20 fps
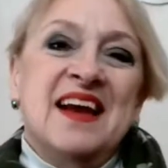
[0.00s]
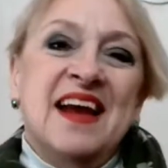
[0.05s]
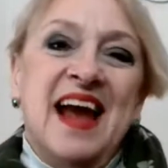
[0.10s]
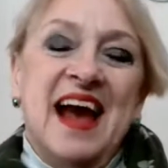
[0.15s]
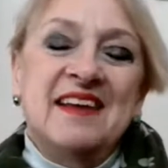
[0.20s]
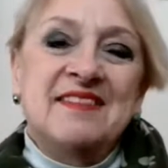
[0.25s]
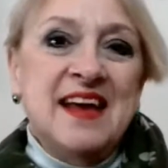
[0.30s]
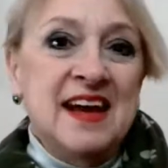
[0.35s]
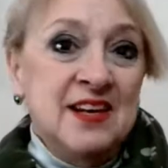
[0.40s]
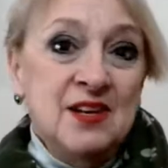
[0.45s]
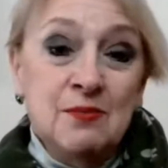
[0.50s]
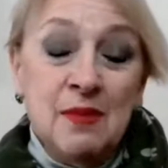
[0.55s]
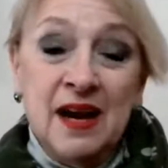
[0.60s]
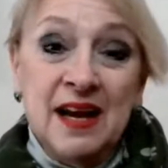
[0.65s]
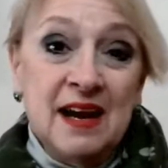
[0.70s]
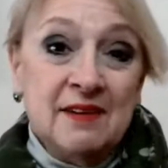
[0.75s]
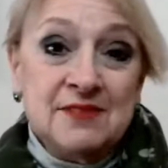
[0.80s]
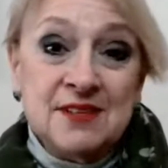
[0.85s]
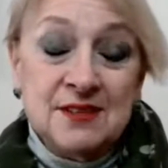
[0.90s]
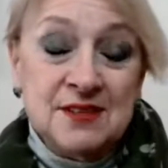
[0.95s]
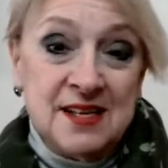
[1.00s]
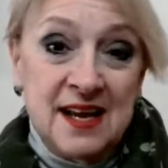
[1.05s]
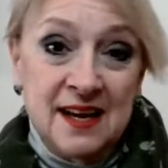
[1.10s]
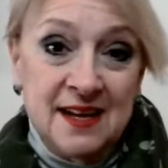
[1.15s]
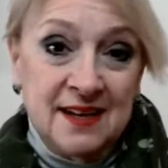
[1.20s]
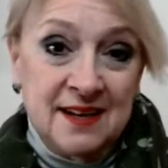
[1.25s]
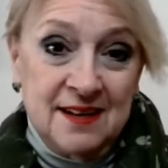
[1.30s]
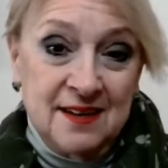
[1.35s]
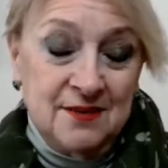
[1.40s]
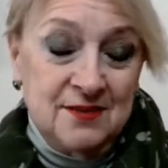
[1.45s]
And then you might have to
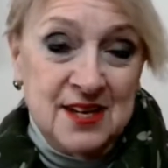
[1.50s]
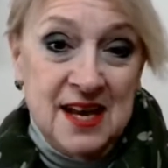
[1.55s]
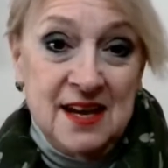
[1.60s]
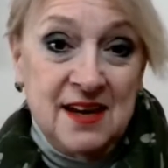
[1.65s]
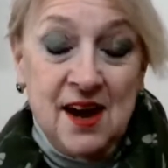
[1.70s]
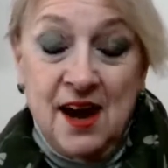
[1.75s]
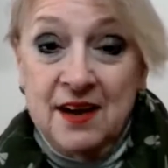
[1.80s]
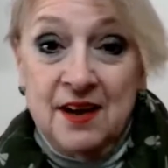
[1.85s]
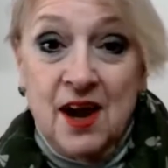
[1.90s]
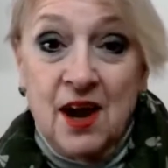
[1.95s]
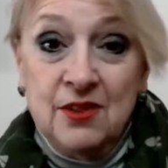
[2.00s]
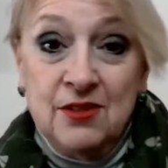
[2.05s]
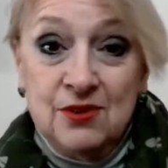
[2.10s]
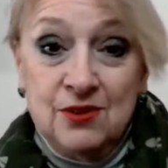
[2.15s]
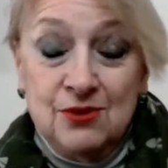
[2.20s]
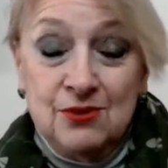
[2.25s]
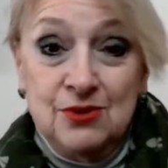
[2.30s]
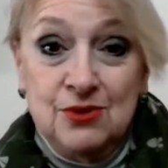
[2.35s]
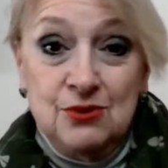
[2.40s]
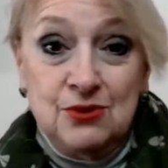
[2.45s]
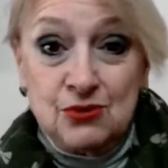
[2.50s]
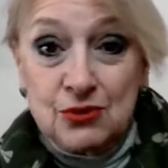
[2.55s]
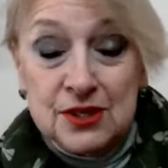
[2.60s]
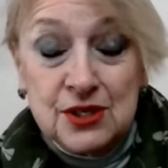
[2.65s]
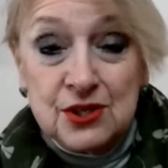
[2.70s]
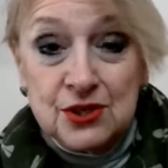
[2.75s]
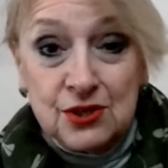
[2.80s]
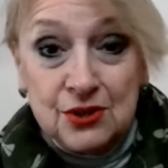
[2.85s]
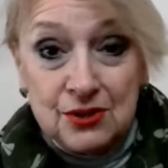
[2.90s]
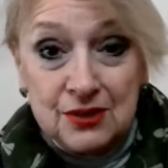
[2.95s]
take on other
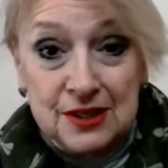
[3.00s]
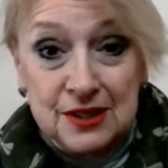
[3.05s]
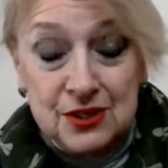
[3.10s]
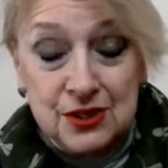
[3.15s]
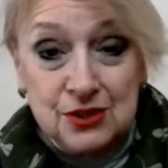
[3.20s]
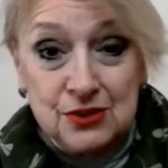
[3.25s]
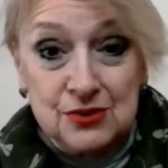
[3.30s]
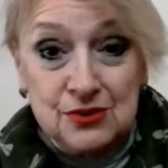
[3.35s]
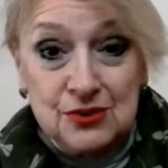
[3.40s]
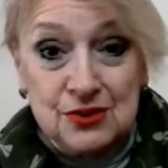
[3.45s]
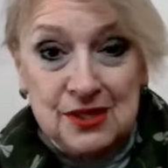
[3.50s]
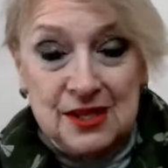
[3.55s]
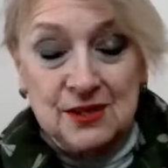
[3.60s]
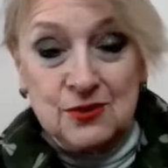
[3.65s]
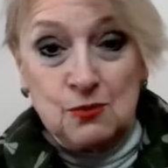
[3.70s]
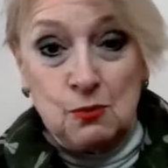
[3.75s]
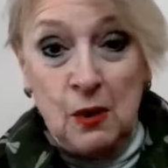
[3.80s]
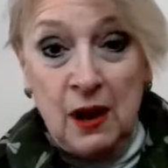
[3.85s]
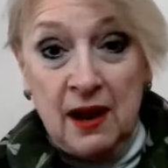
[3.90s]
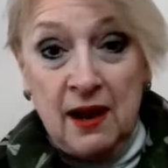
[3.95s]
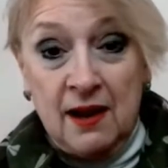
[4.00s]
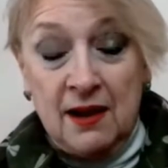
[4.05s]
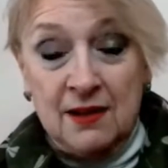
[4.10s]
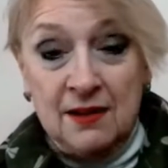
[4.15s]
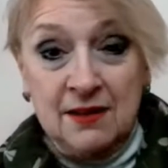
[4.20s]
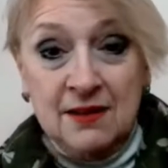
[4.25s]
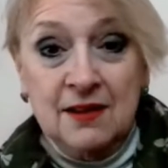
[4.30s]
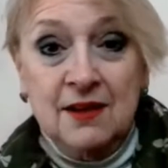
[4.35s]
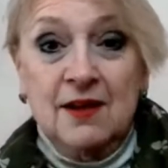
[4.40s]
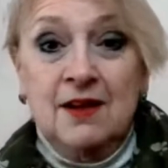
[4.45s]
nutritional issues as
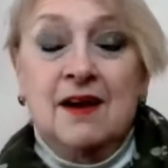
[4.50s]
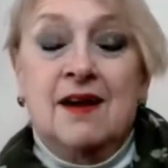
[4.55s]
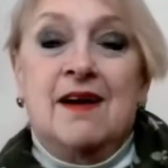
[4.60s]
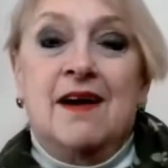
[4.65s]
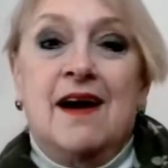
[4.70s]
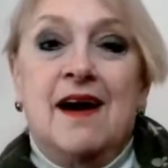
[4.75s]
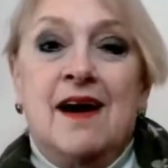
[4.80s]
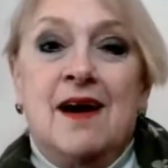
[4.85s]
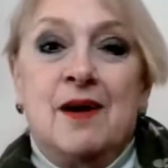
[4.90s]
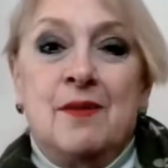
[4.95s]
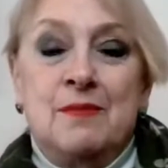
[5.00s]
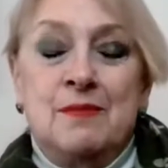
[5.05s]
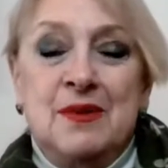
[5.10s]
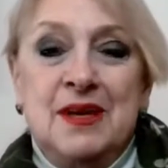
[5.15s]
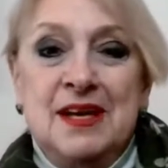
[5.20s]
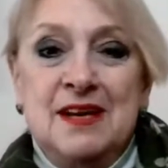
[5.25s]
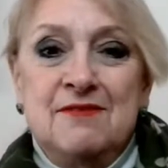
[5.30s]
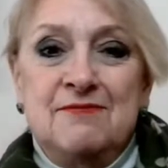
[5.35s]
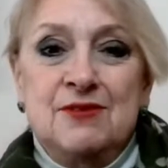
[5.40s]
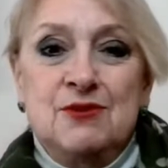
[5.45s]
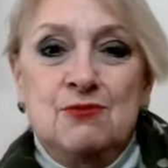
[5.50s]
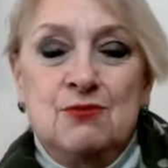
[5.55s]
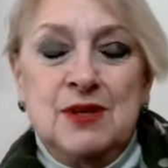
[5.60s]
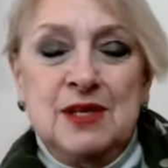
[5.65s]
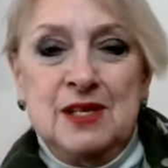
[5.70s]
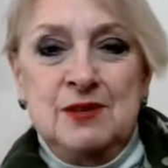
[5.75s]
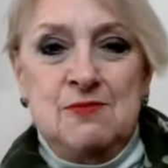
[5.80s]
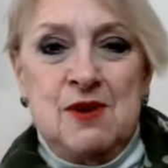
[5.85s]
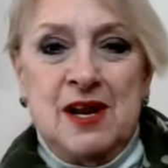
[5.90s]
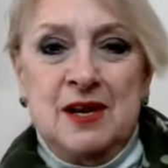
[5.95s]
well if you
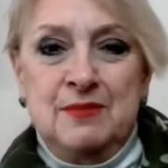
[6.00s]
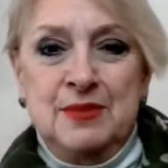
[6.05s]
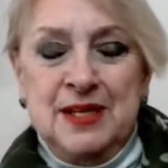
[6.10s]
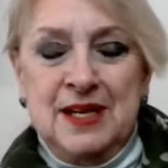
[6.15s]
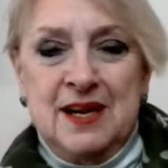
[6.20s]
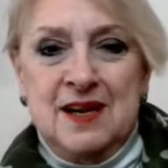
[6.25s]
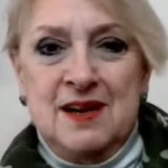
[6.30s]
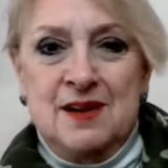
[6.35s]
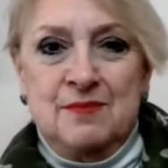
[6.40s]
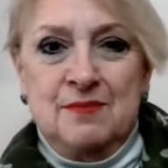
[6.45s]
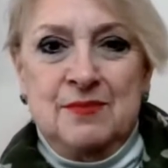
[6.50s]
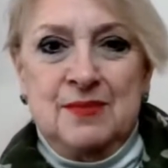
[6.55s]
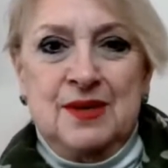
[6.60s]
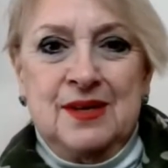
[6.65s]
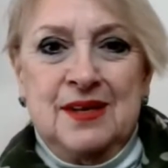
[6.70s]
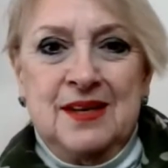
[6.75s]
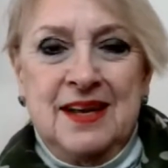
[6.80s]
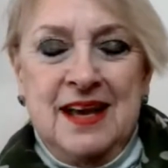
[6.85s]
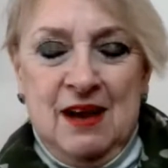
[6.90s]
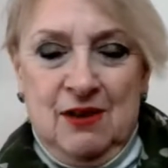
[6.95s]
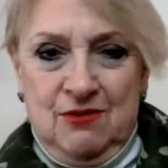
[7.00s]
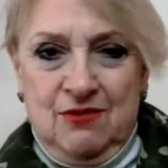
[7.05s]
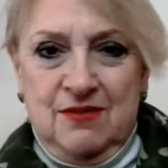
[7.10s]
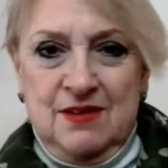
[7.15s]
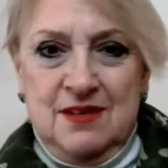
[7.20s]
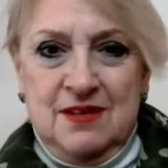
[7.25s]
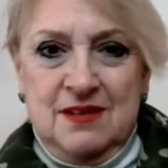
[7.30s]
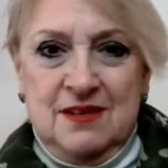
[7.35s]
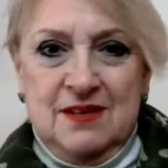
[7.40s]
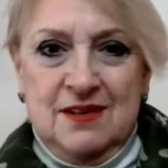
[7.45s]
really want to become
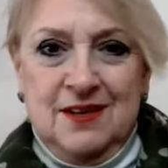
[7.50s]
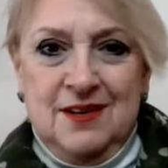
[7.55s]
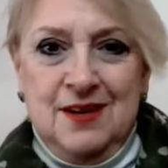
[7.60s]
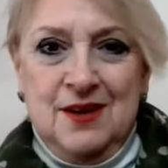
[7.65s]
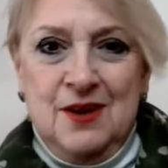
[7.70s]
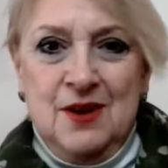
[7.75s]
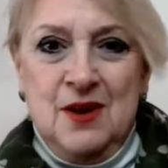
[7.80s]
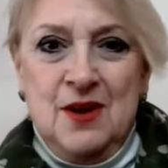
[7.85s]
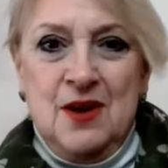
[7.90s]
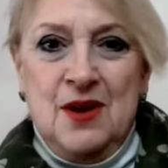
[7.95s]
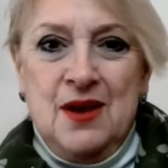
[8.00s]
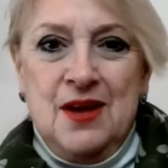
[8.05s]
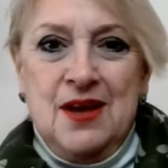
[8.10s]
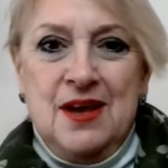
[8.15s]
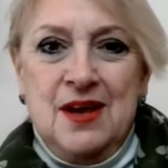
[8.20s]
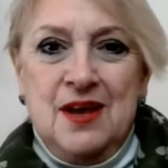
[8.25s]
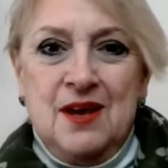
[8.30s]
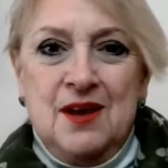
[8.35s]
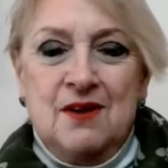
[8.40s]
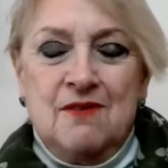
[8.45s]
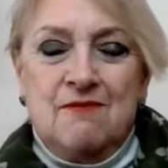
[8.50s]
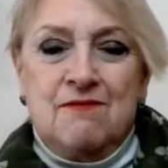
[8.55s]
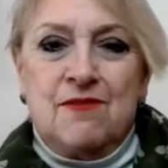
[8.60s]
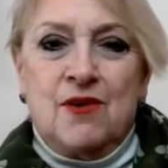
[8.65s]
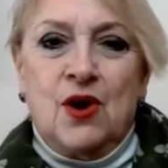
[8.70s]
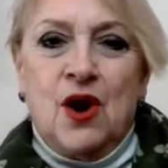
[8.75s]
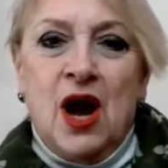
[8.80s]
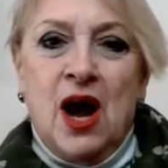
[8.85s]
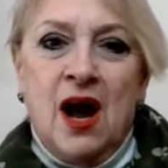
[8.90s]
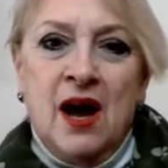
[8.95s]
healthy.
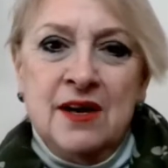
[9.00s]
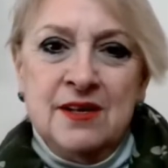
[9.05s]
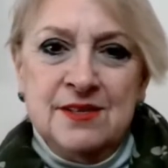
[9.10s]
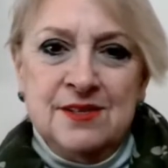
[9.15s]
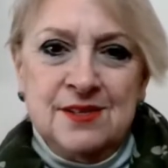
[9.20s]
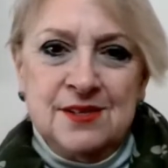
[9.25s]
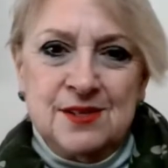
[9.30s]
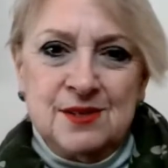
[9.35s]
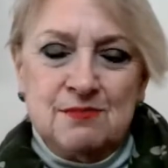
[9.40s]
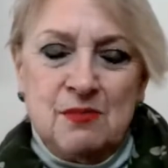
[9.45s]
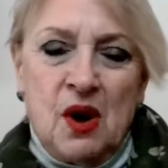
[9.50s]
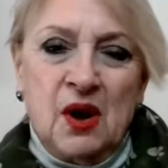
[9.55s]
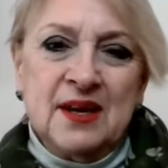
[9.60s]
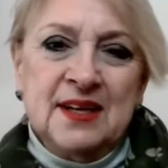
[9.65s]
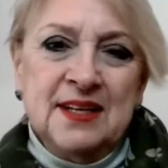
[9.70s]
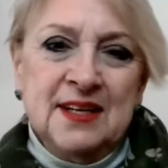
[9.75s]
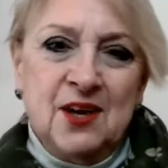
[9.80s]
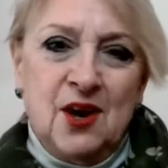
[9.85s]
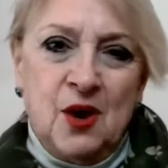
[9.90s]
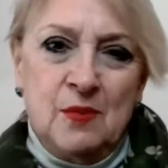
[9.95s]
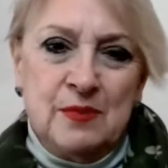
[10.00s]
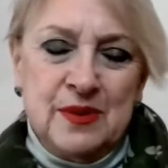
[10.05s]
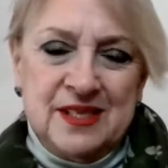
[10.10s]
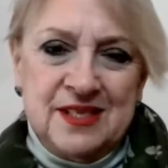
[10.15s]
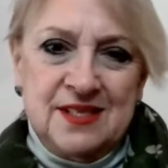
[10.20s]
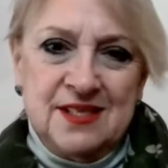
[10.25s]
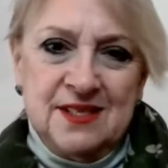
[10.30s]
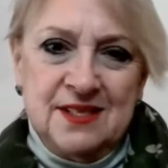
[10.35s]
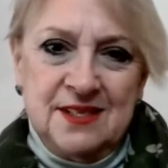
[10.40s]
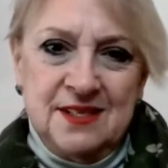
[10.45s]
For us, marketing our
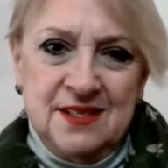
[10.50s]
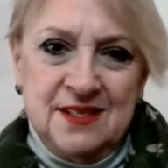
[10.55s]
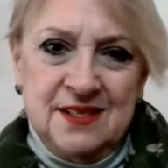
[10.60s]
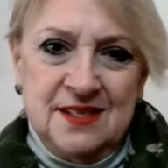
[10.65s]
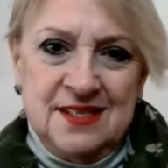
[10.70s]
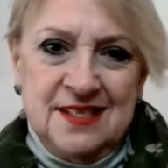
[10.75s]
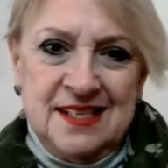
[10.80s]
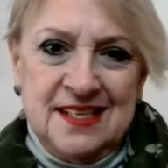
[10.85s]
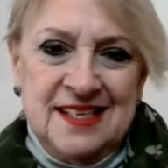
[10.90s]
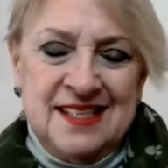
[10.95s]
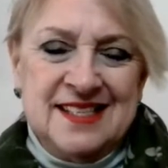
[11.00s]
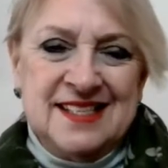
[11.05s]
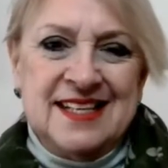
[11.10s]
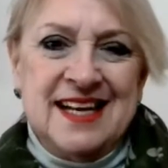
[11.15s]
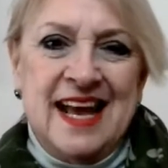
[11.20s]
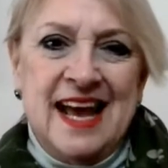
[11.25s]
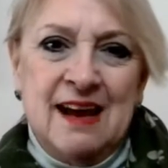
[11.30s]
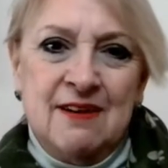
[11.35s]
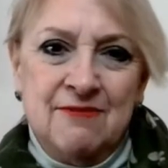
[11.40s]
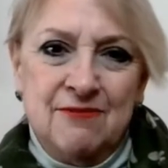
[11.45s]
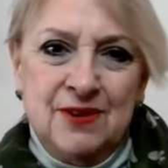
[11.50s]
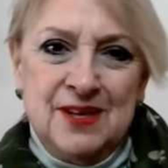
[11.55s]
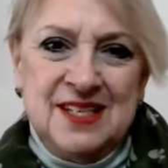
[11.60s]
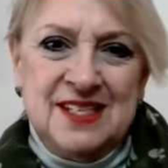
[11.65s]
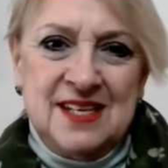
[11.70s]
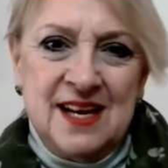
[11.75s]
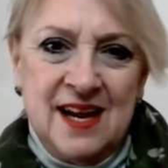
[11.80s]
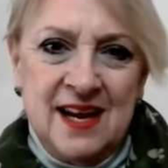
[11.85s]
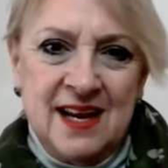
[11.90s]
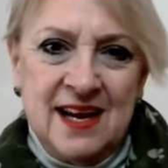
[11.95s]
businesses is an
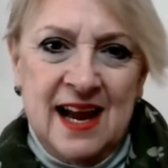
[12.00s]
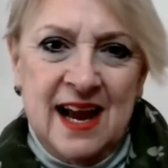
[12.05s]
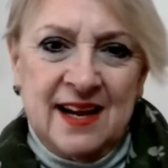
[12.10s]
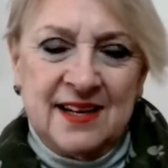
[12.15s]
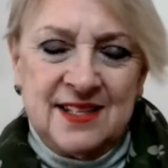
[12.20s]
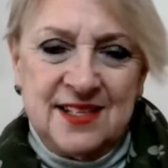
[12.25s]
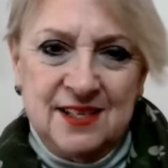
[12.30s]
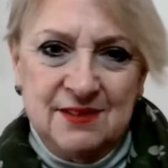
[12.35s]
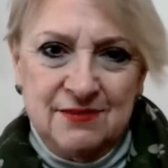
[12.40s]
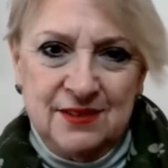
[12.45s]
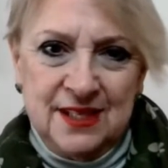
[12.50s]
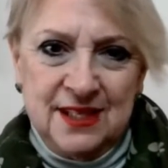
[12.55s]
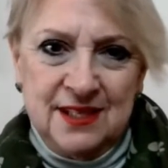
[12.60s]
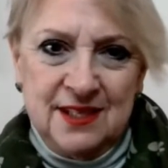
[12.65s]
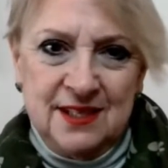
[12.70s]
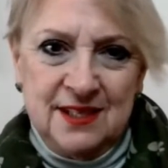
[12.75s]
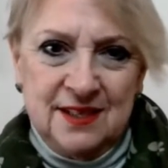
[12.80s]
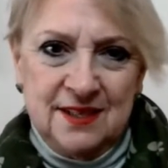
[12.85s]
everyday activity.